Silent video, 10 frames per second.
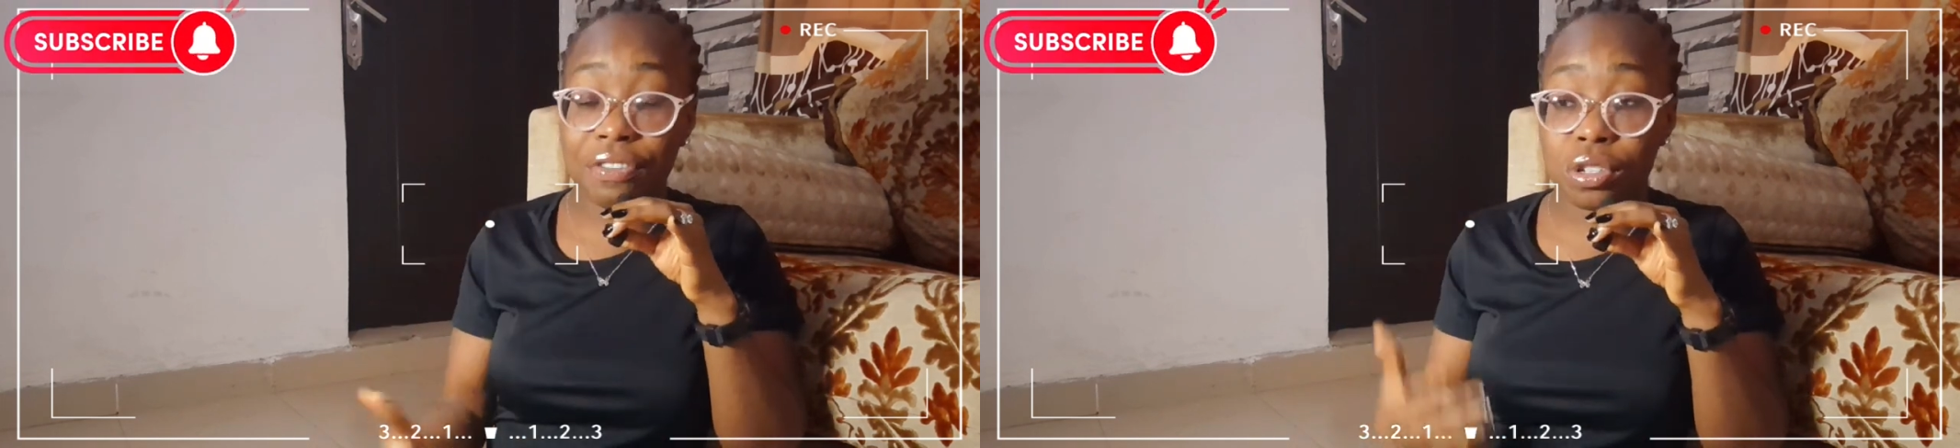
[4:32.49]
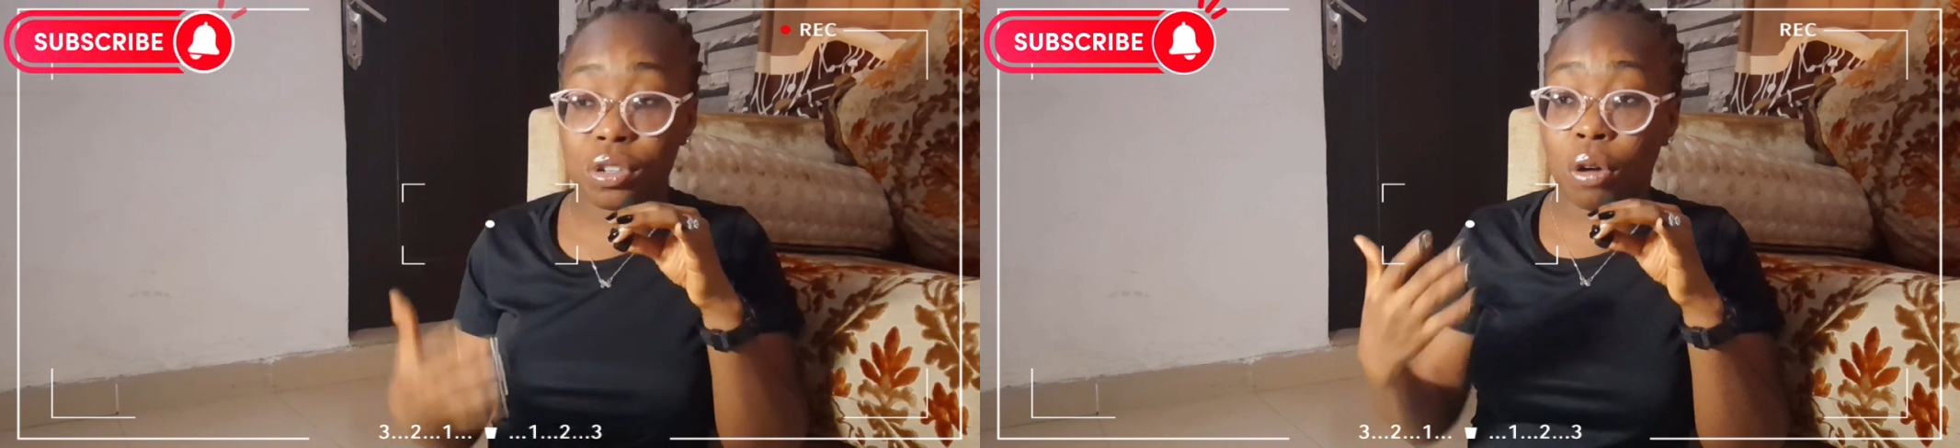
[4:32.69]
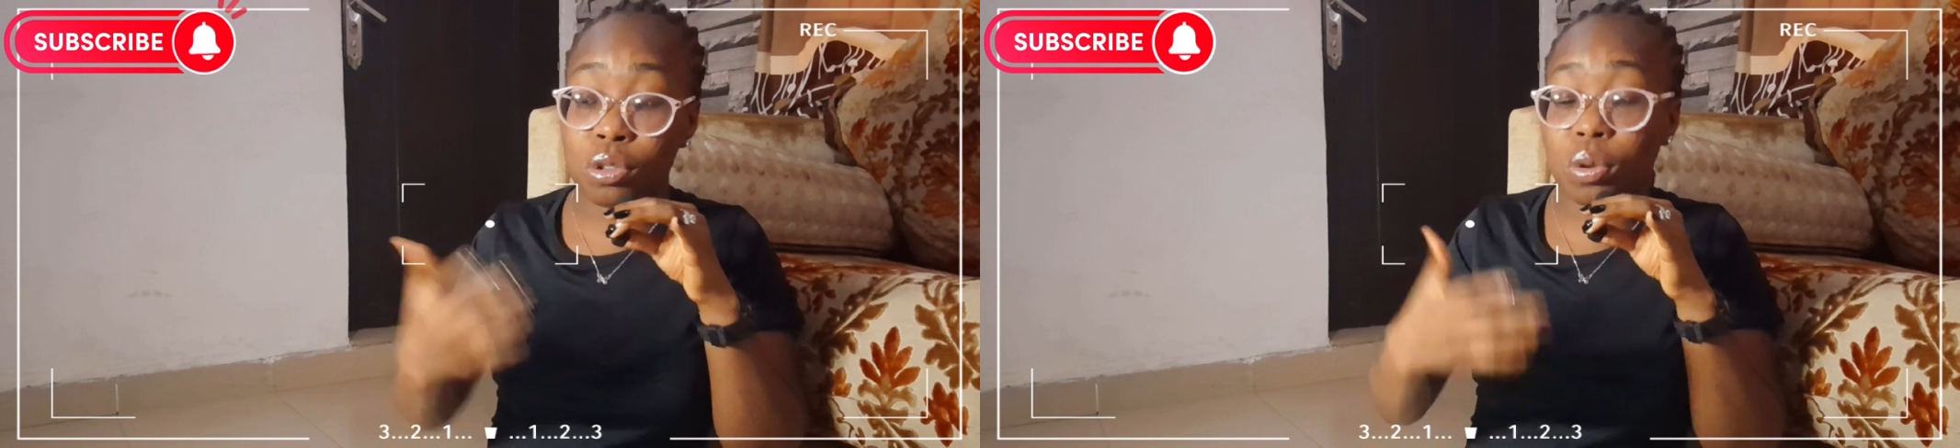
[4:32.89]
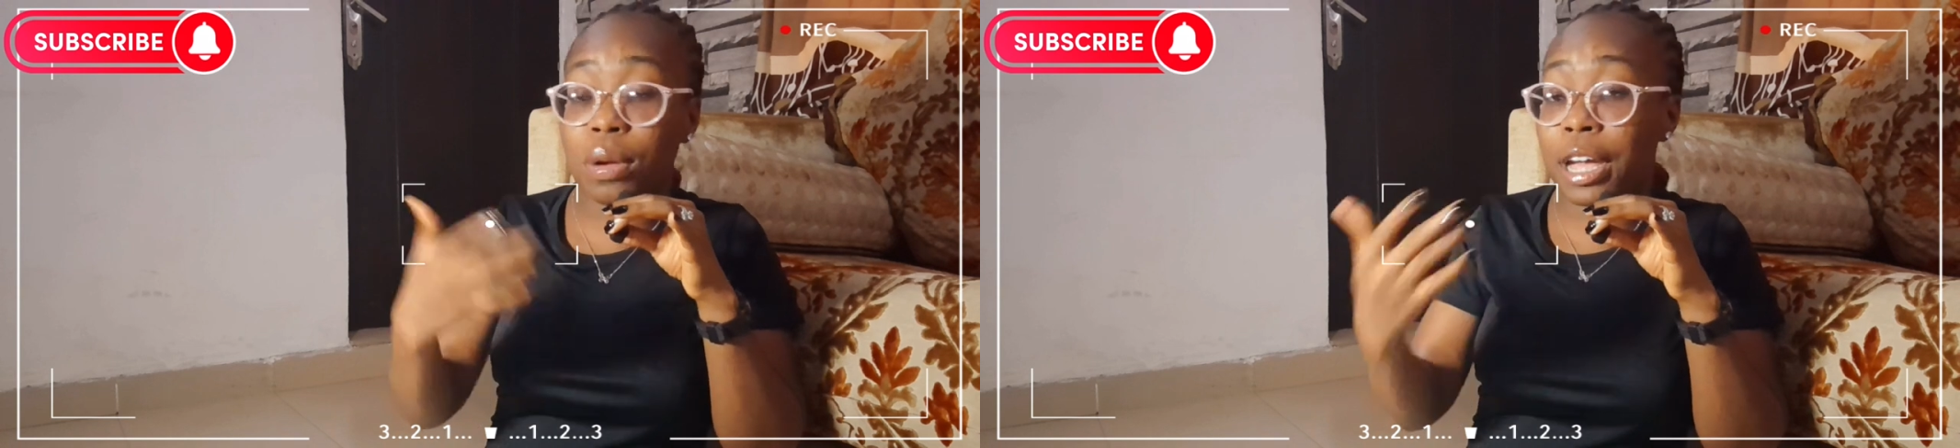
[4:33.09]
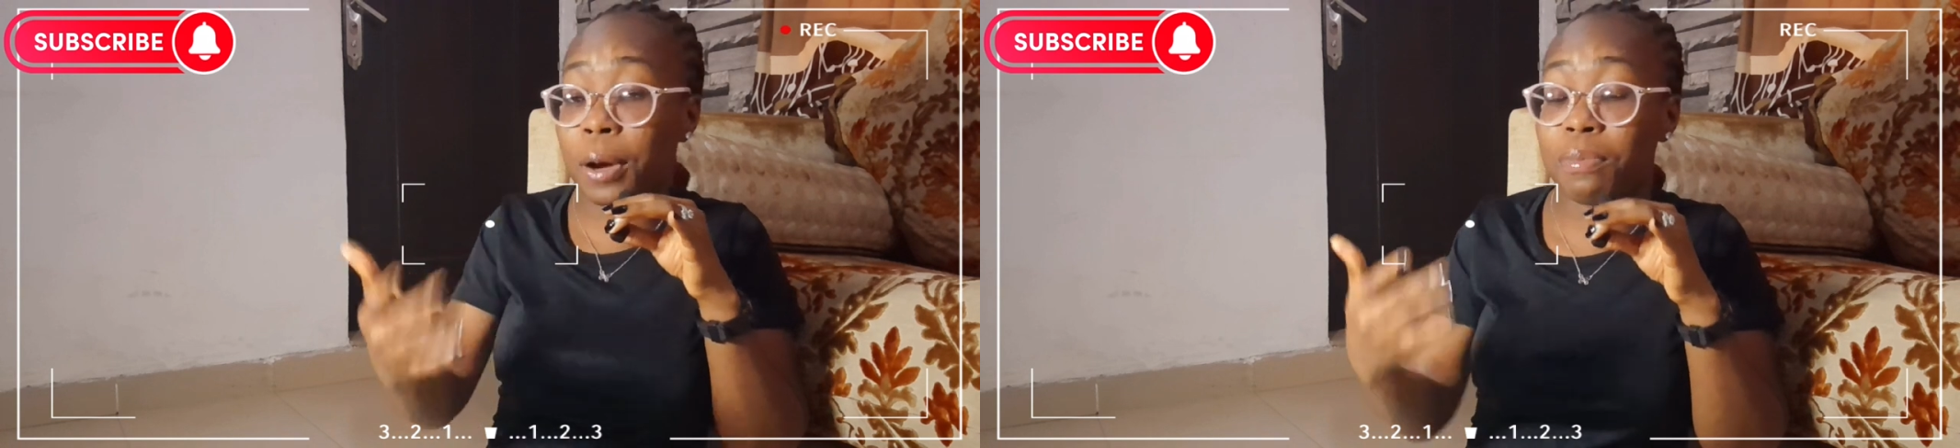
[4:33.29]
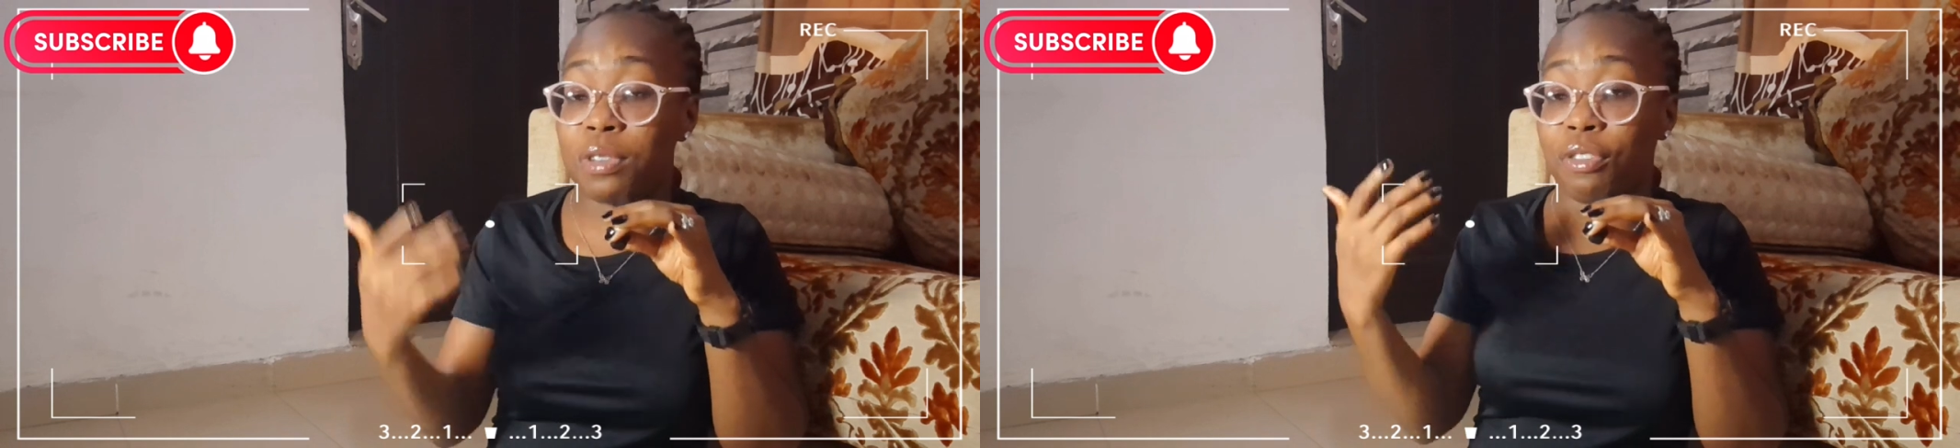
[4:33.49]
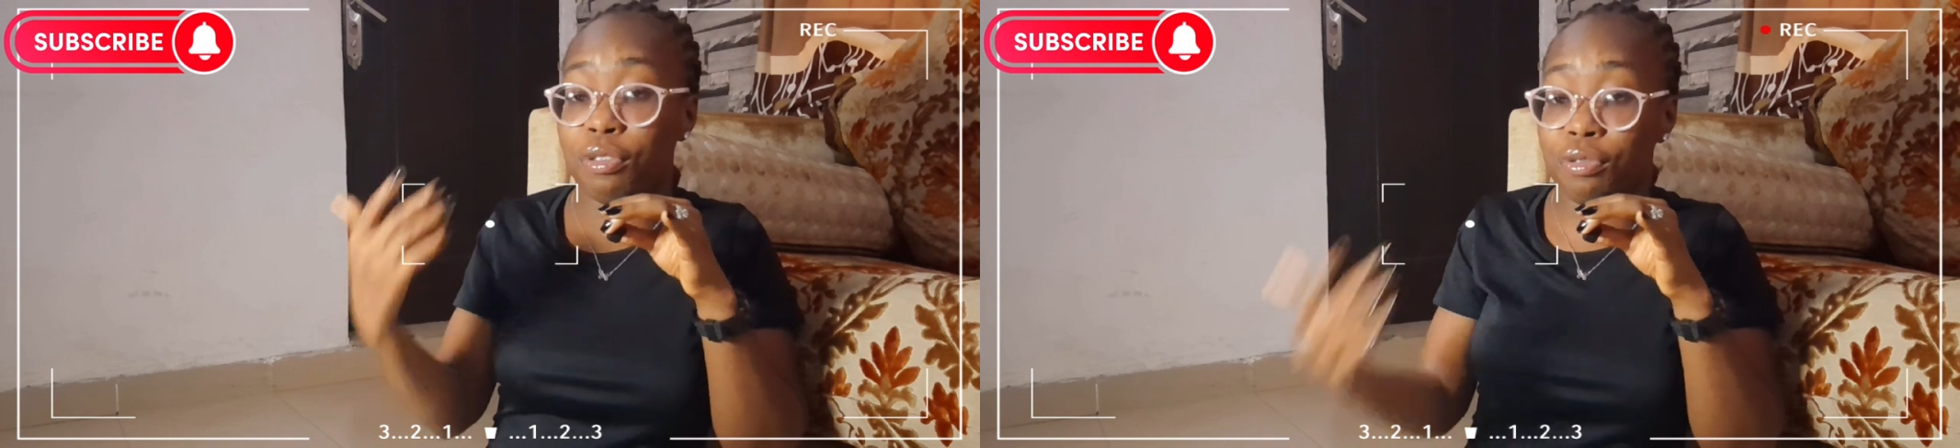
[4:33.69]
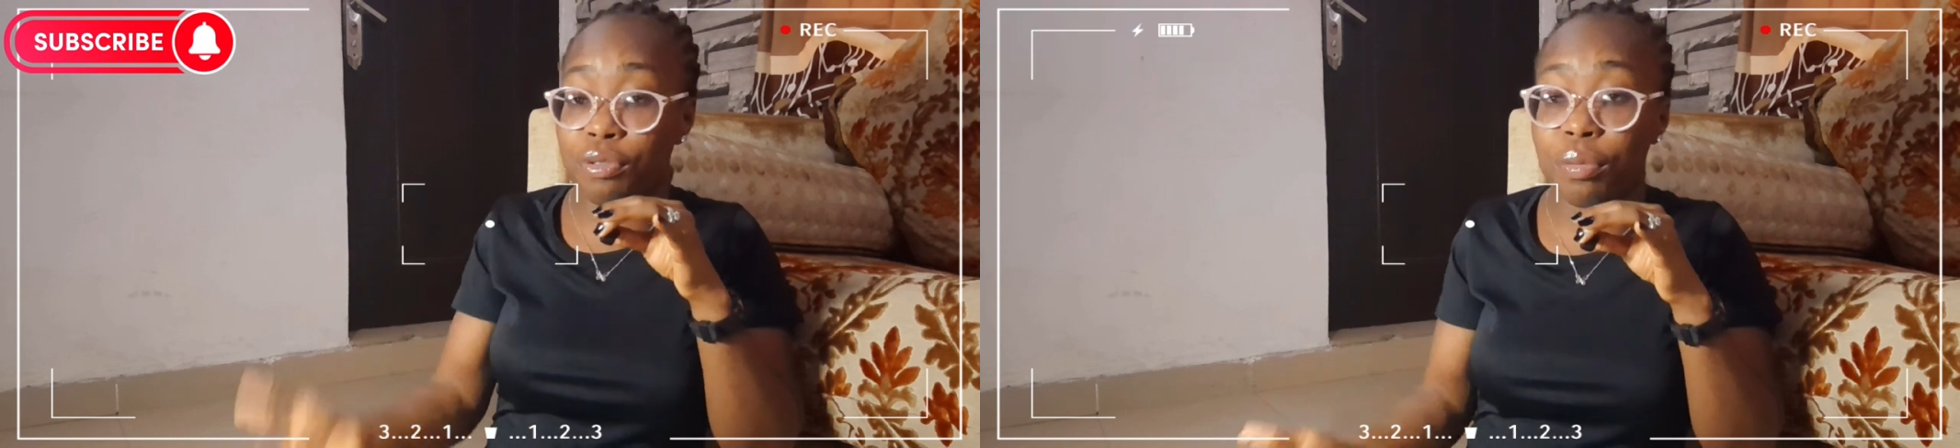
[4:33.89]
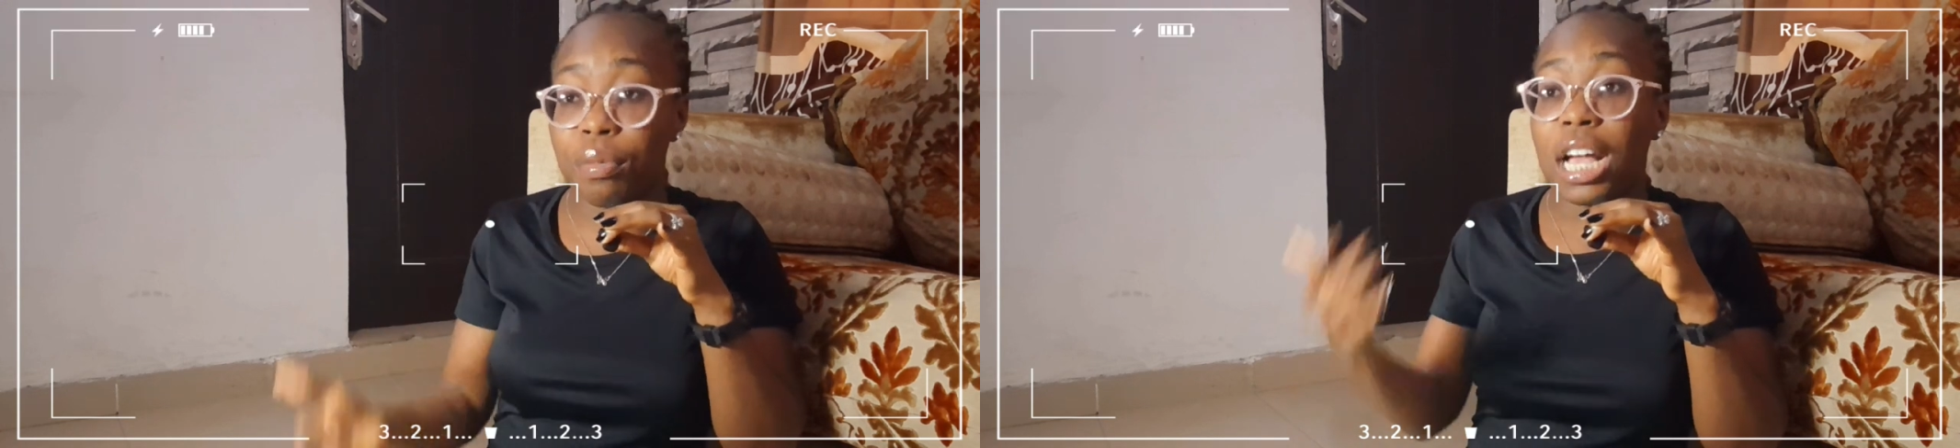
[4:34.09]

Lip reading: also helps for room